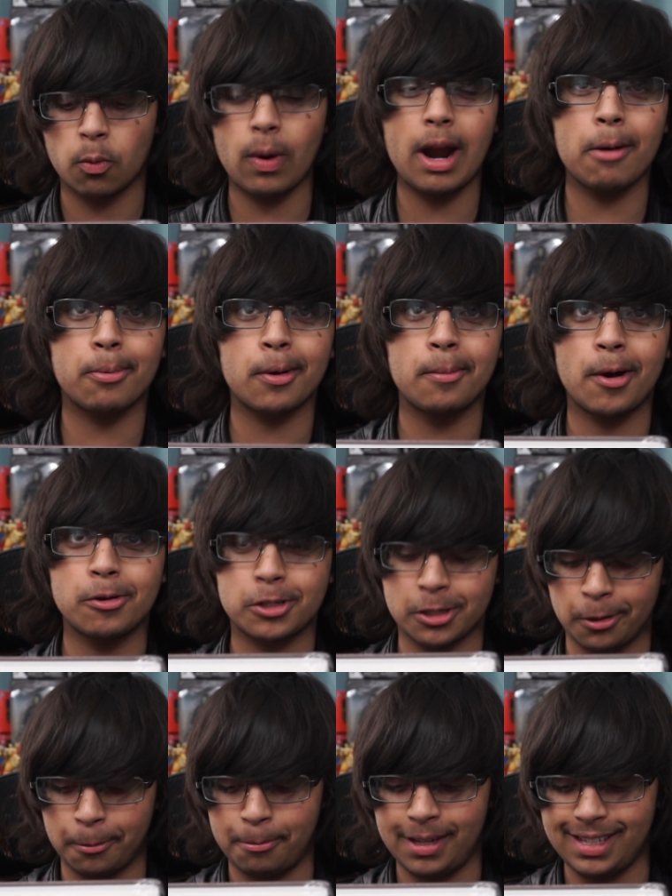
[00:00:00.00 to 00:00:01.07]
rare
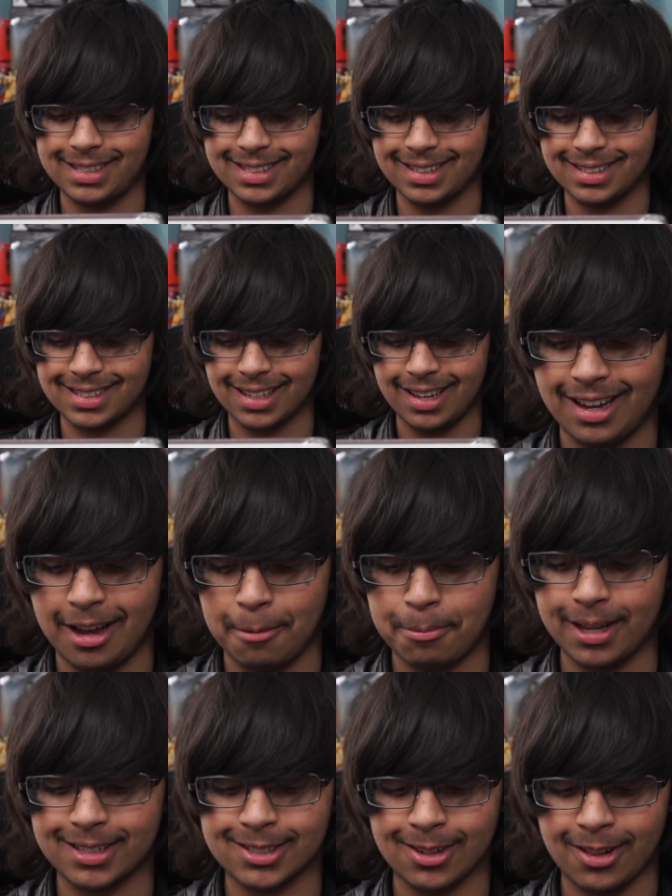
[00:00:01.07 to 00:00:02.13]
promotional pieces,
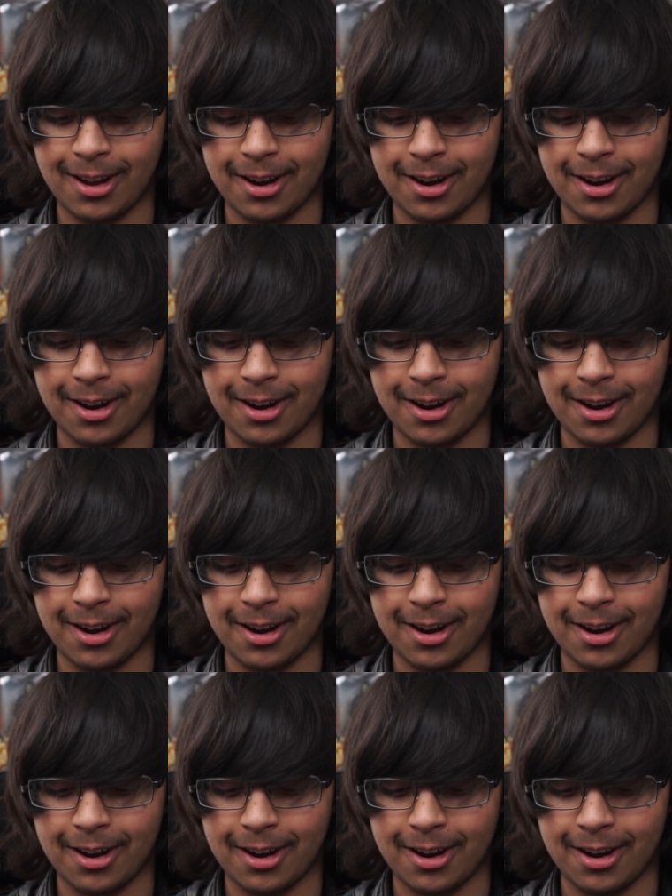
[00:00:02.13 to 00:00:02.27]
pixel